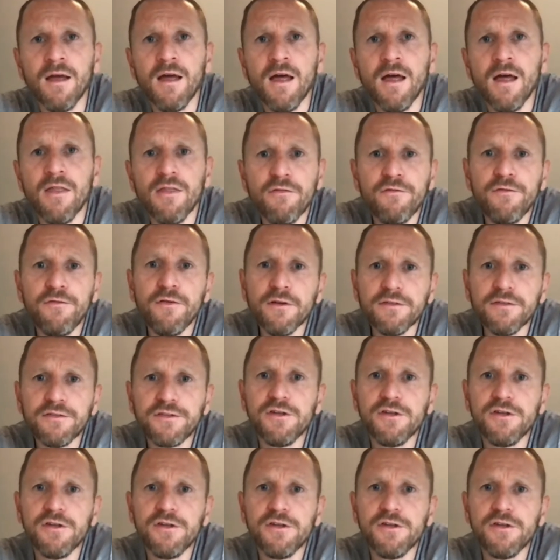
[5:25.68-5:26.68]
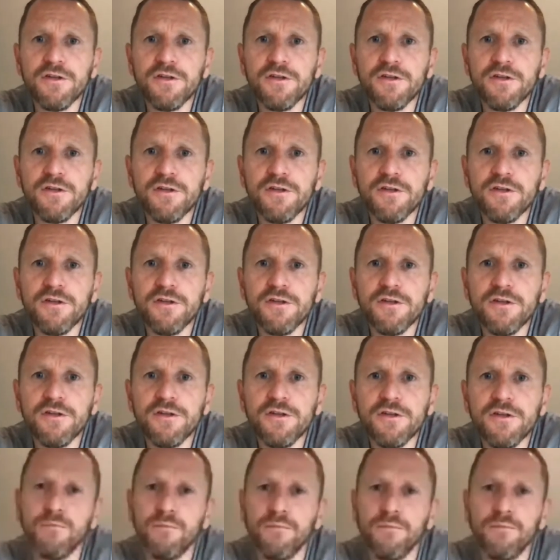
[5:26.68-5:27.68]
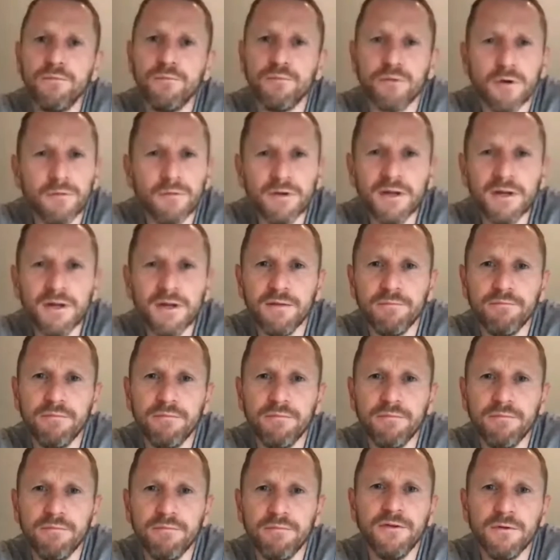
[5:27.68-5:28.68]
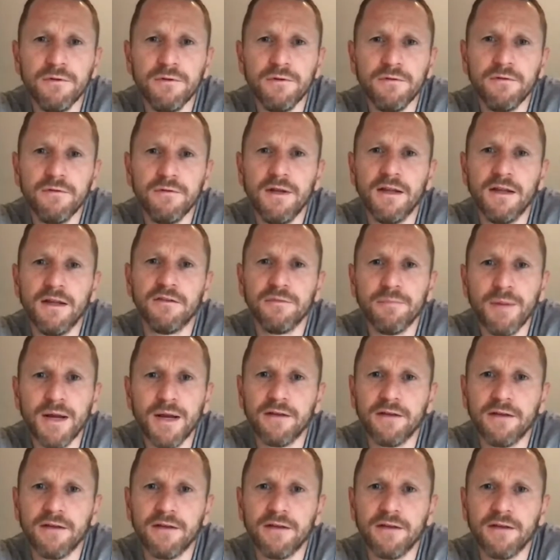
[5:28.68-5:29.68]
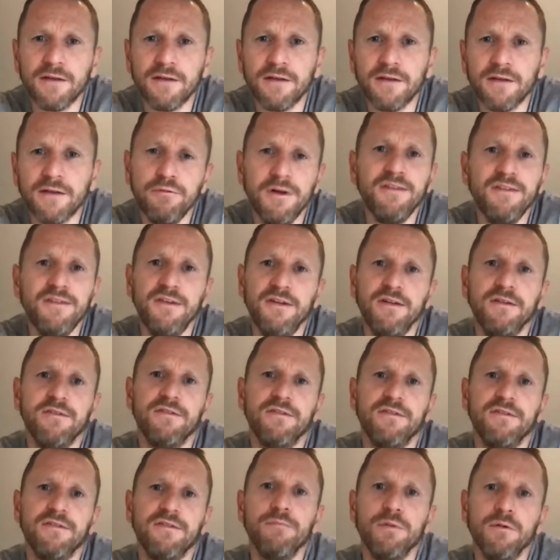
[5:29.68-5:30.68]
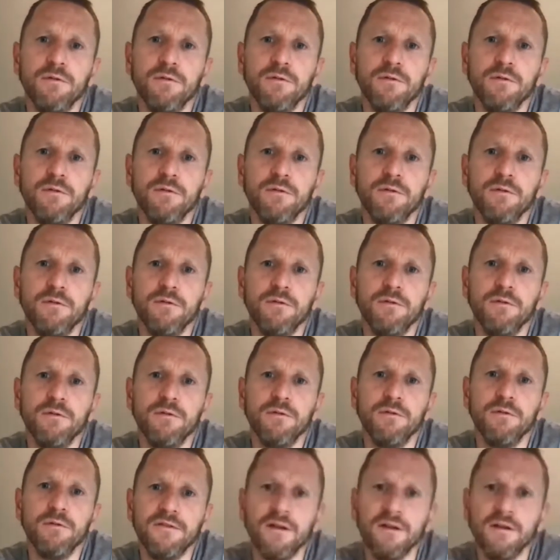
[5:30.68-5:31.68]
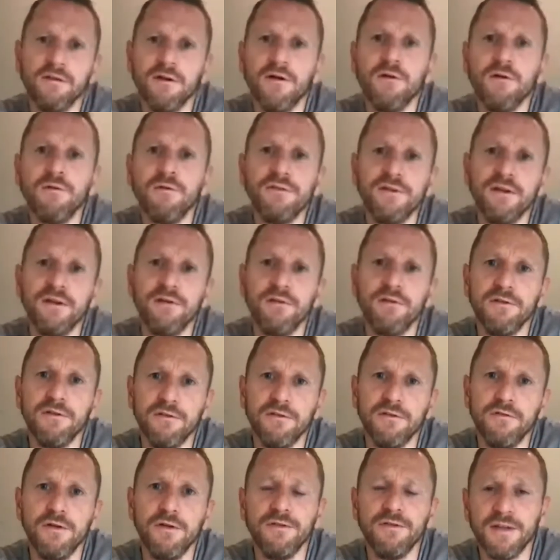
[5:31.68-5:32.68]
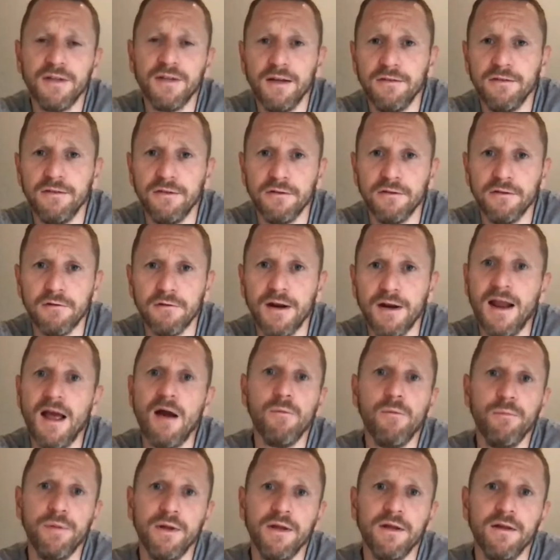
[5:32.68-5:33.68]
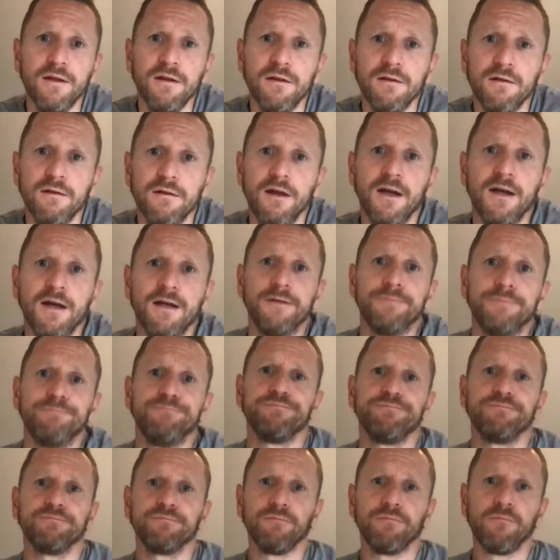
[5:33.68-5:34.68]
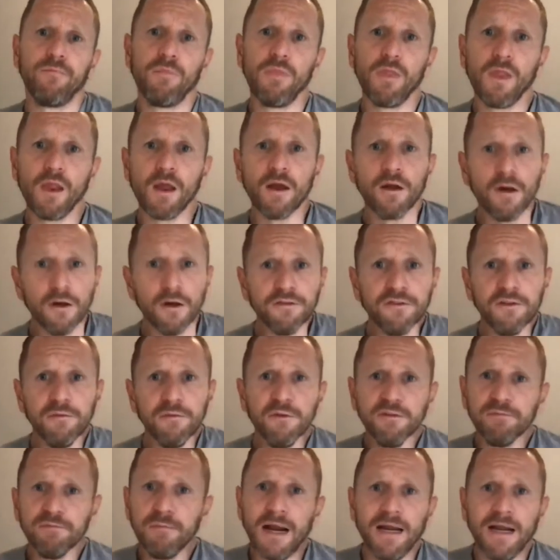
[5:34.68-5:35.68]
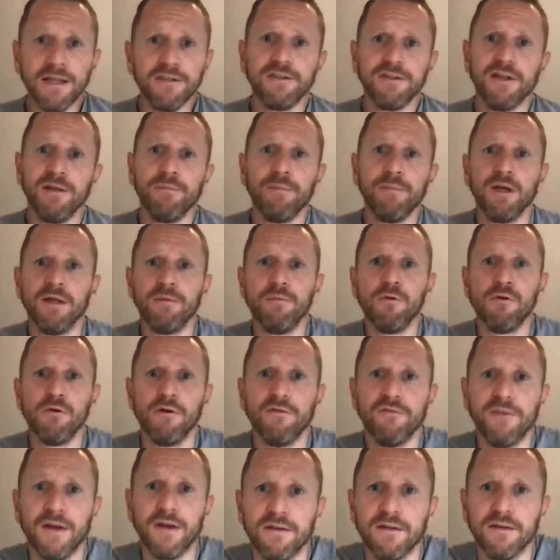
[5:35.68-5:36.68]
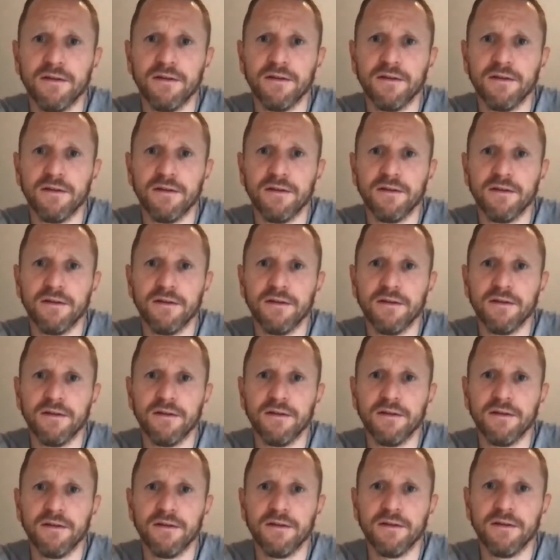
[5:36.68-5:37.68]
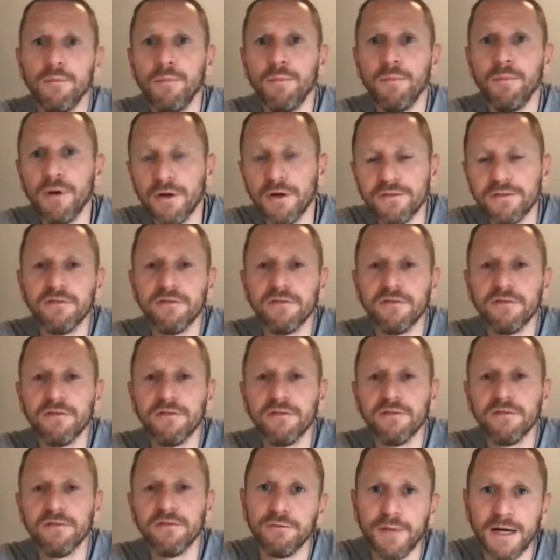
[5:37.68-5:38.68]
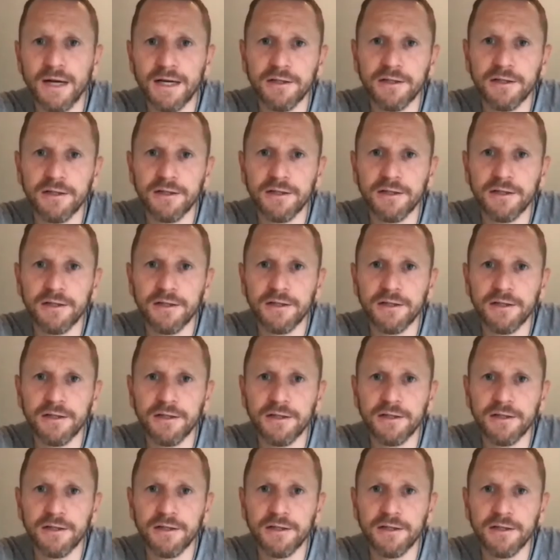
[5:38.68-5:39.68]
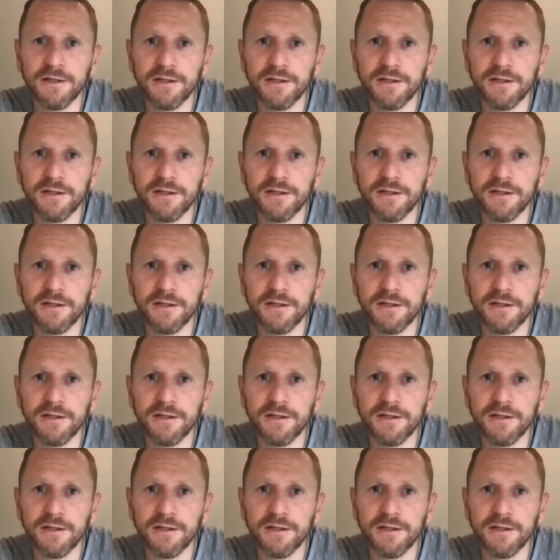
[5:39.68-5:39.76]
The first use cases, you probably, as you expect, are pretty simple. So there's a whole series of use cases around helping customers manage their money more effectively. So personal financial management tools,